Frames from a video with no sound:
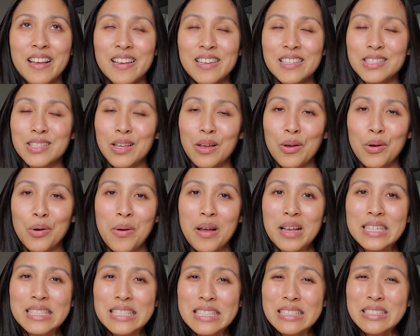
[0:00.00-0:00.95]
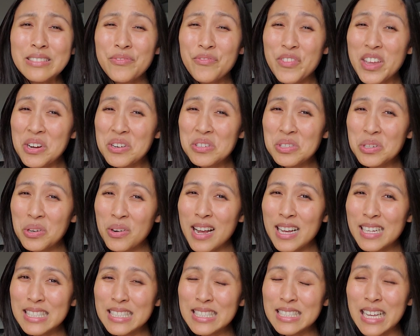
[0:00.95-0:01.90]
So fingers
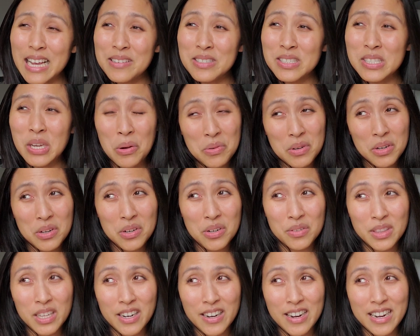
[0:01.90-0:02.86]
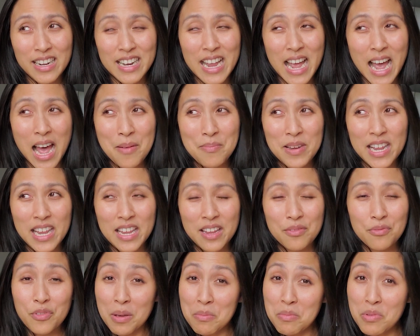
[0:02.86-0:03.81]
crossed. I don't know if there are any happening in
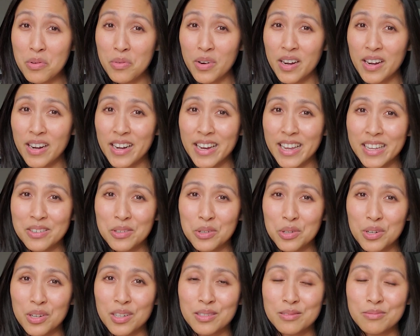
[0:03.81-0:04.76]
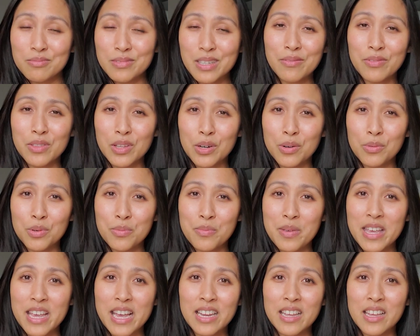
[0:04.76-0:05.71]
February or if there will
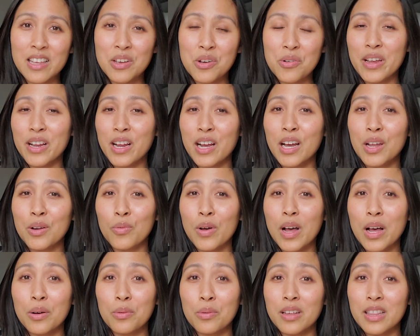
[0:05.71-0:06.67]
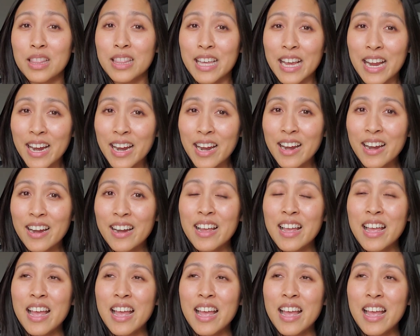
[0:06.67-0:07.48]
be any going on while we're there.